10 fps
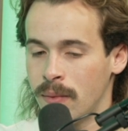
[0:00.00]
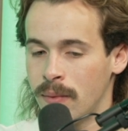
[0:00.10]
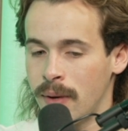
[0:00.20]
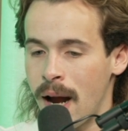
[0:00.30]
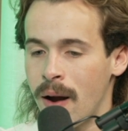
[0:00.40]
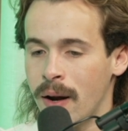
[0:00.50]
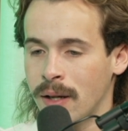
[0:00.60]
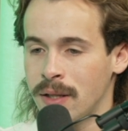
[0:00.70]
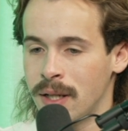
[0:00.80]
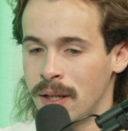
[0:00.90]

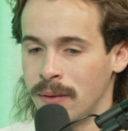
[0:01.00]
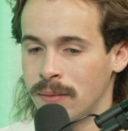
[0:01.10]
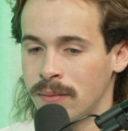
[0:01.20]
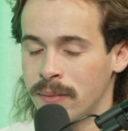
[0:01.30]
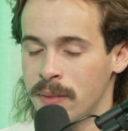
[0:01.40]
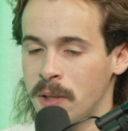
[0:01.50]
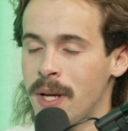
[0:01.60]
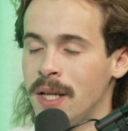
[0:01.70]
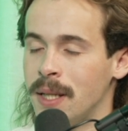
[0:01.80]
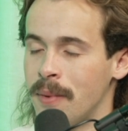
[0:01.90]
Erickson
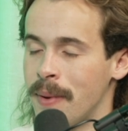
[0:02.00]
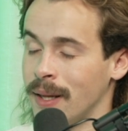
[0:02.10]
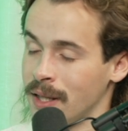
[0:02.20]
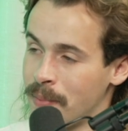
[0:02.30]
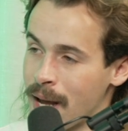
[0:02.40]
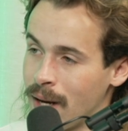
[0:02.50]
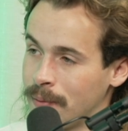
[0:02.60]
speaks to them about this pain.